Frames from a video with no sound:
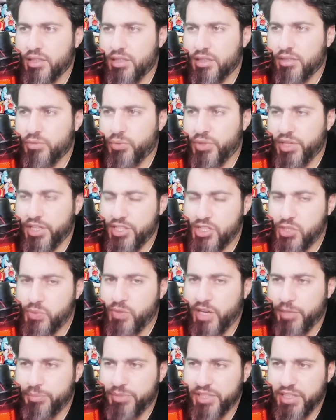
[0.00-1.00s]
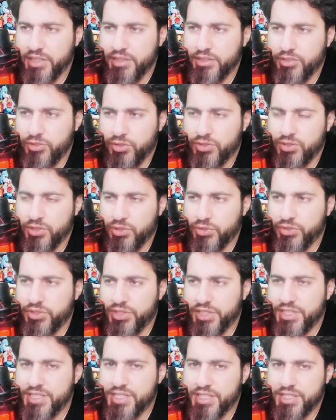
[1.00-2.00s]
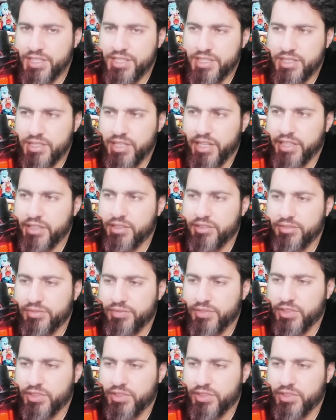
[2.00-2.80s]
When they swap in, you throw on 3, 6, 9.